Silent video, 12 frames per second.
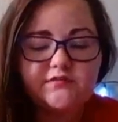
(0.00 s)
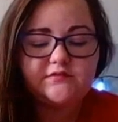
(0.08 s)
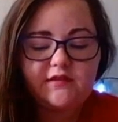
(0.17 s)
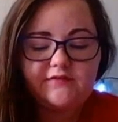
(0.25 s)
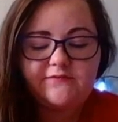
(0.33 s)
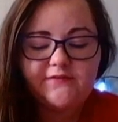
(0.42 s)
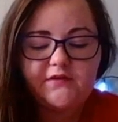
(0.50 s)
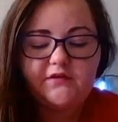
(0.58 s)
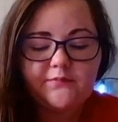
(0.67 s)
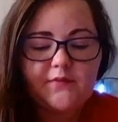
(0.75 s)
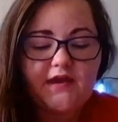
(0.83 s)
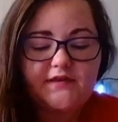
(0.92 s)
They feel
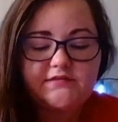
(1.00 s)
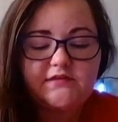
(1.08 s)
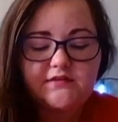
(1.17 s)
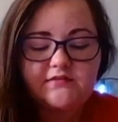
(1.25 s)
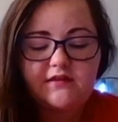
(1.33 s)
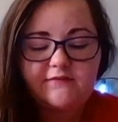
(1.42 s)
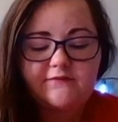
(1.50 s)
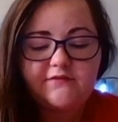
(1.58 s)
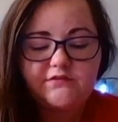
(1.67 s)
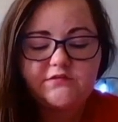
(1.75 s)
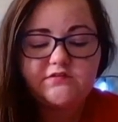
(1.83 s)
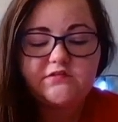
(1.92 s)
amazing. They
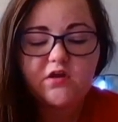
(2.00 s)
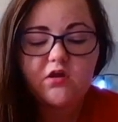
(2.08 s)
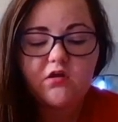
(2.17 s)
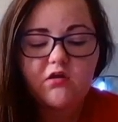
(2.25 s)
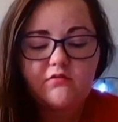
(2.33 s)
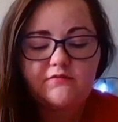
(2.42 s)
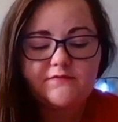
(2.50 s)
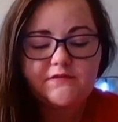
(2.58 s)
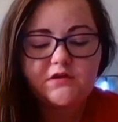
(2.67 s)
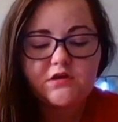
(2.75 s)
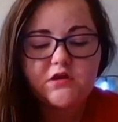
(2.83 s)
feel soft.